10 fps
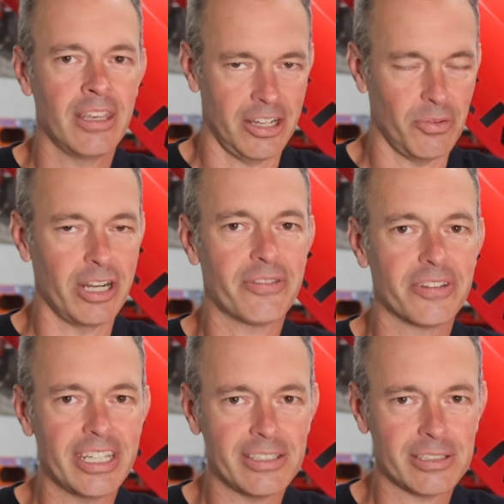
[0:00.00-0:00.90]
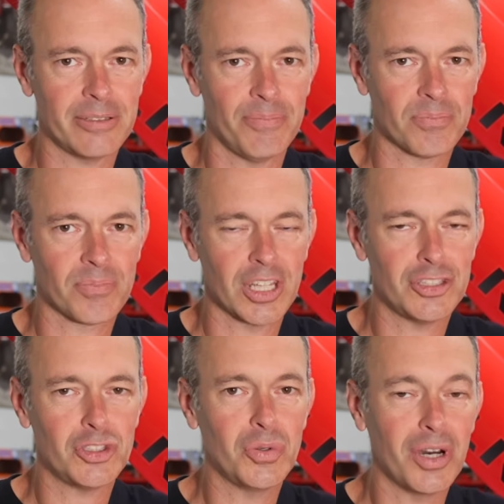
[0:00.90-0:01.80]
You ready for this?
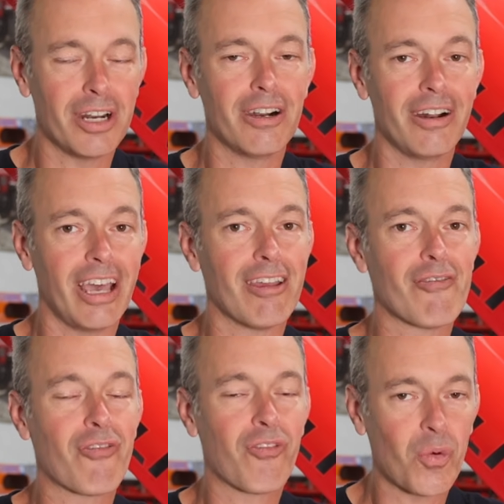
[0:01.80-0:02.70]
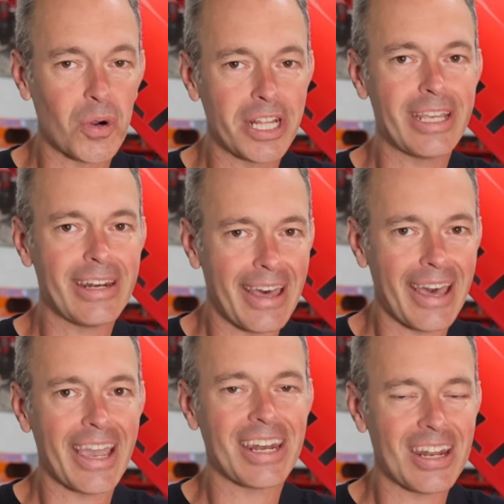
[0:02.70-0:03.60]

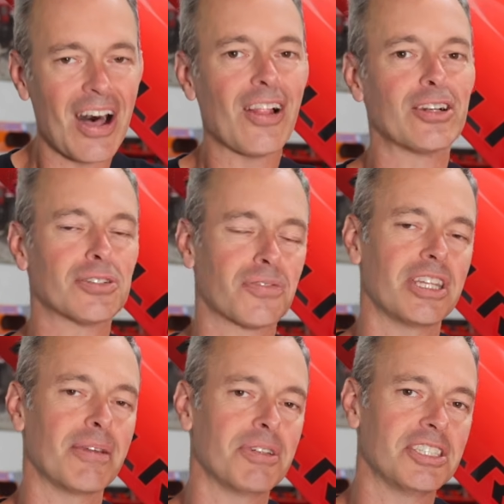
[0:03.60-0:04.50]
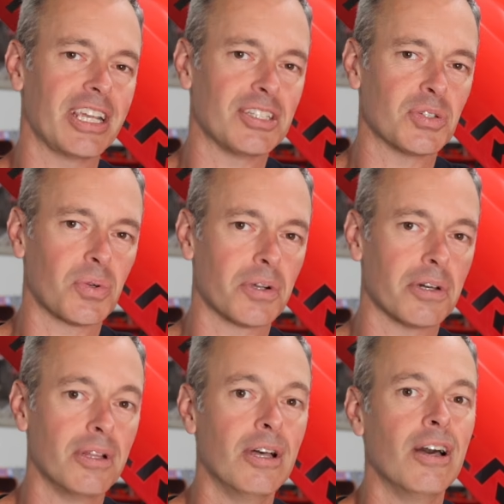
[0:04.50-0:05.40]
$249 for them to change the
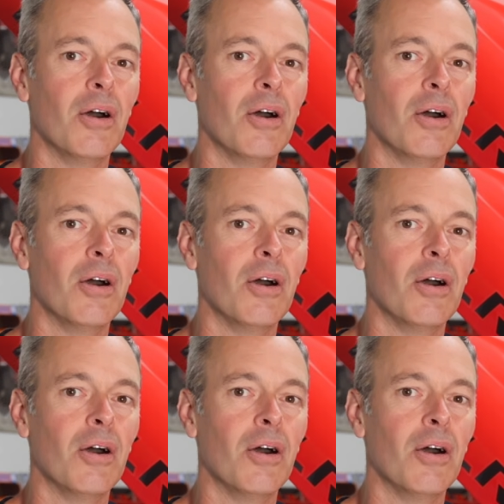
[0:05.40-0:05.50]
oil.